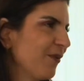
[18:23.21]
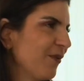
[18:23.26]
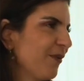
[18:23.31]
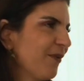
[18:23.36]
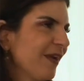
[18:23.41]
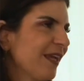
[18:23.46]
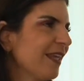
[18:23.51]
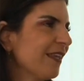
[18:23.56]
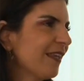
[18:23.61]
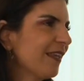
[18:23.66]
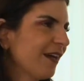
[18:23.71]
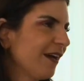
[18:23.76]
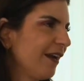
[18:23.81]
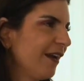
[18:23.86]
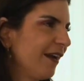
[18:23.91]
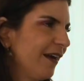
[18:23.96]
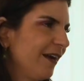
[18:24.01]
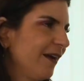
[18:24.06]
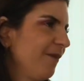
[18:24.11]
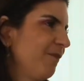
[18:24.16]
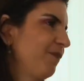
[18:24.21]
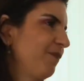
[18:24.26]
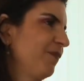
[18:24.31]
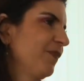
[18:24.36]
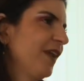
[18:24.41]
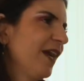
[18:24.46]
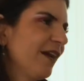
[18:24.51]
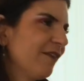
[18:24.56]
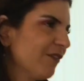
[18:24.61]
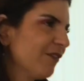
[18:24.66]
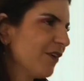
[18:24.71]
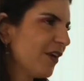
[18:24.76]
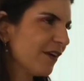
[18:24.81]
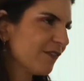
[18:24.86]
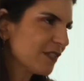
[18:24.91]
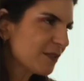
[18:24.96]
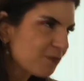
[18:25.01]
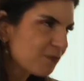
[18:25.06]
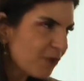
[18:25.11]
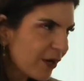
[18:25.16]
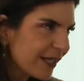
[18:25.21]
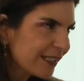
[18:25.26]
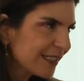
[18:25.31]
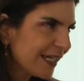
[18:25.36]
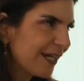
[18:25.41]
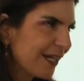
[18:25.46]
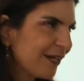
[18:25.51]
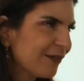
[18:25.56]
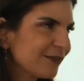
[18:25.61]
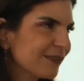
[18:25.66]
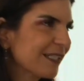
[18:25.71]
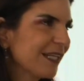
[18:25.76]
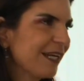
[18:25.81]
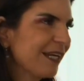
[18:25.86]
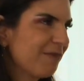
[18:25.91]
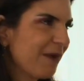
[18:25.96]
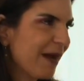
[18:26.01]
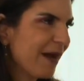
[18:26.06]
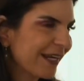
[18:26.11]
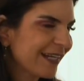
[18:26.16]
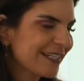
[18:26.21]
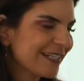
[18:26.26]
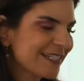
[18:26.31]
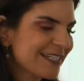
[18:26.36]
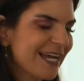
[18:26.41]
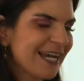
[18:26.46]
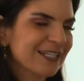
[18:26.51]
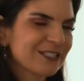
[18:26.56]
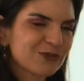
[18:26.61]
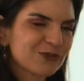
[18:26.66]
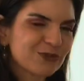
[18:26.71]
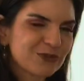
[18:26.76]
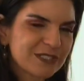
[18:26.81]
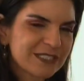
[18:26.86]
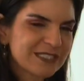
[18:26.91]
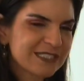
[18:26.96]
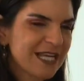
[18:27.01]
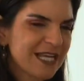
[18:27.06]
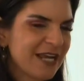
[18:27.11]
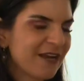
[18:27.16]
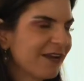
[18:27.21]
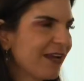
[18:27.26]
We were either going to have nervous breakdowns and have panic attacks or just say,